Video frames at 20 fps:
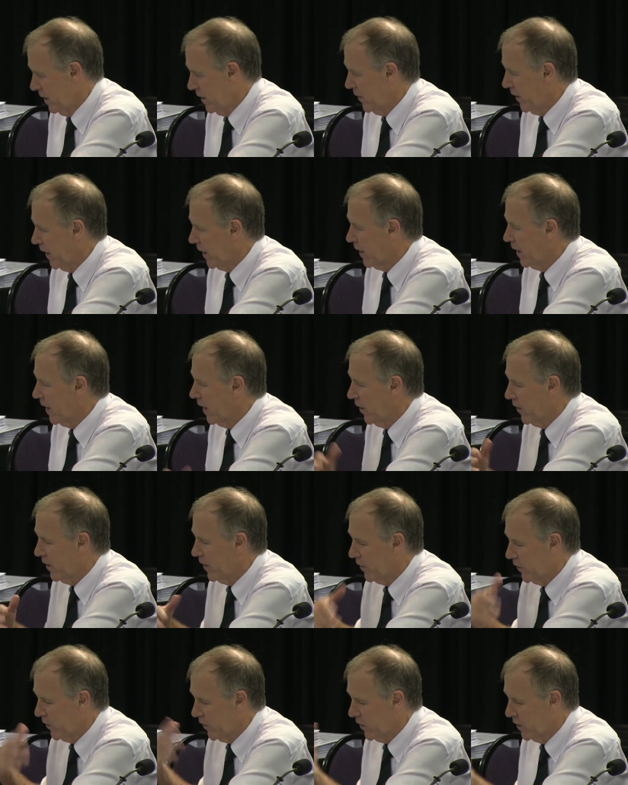that allowed
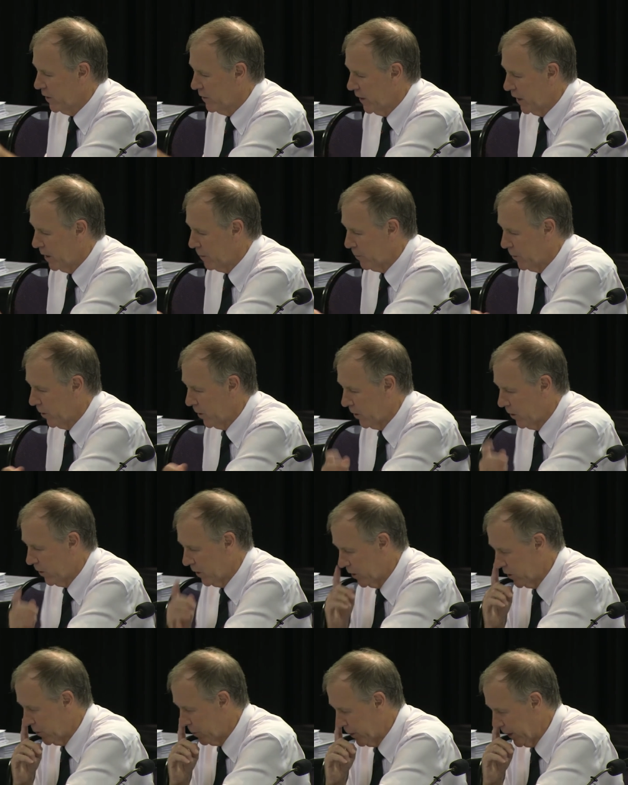us to develop our
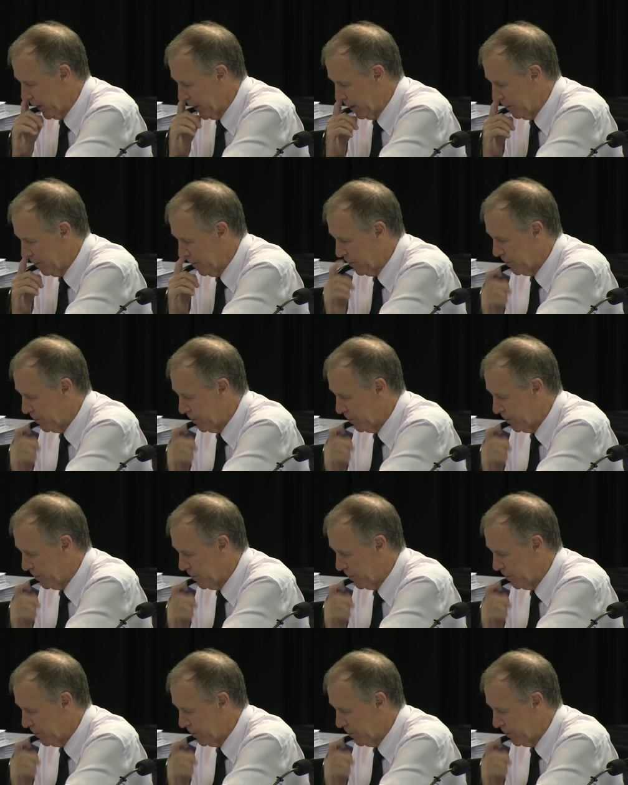large brain.